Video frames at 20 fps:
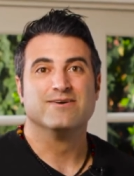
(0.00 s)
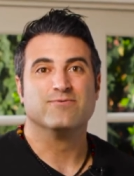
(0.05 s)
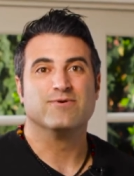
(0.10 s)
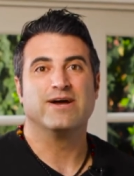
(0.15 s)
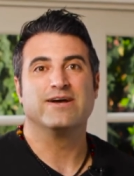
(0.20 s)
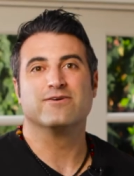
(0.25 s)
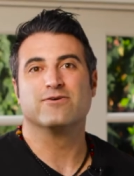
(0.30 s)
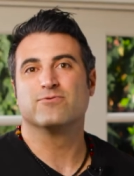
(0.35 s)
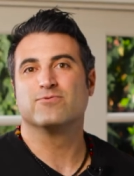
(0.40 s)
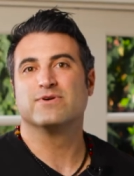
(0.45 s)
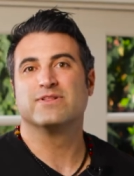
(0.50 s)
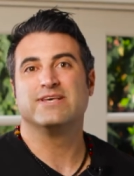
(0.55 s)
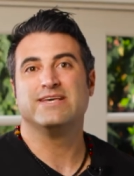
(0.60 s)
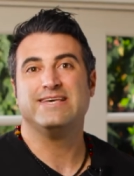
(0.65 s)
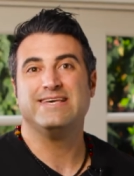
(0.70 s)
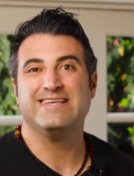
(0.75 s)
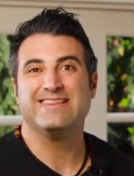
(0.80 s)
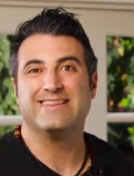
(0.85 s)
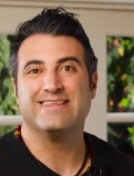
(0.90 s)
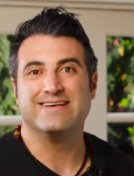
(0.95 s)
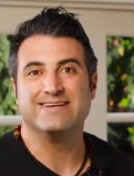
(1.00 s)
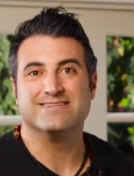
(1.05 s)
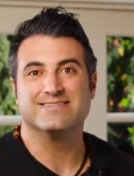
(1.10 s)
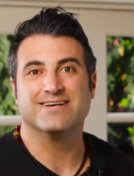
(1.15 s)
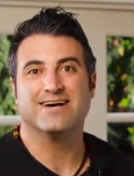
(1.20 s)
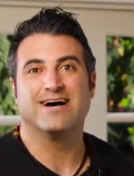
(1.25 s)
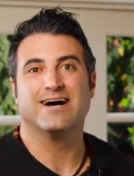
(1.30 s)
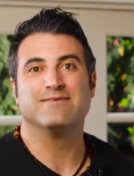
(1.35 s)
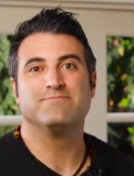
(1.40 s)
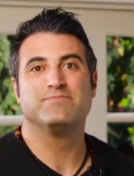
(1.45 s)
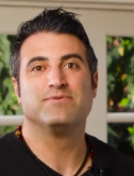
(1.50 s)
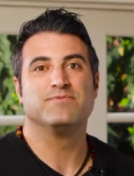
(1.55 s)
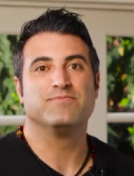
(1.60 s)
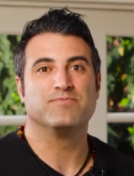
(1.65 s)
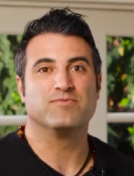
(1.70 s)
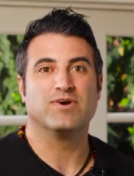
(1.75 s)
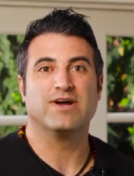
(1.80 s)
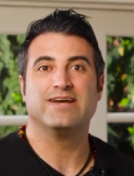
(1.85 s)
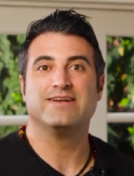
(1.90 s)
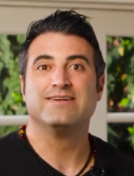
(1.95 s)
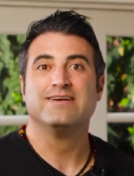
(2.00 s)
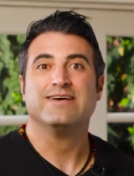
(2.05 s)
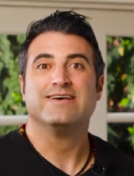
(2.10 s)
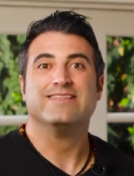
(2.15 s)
right, or really heat things up, right,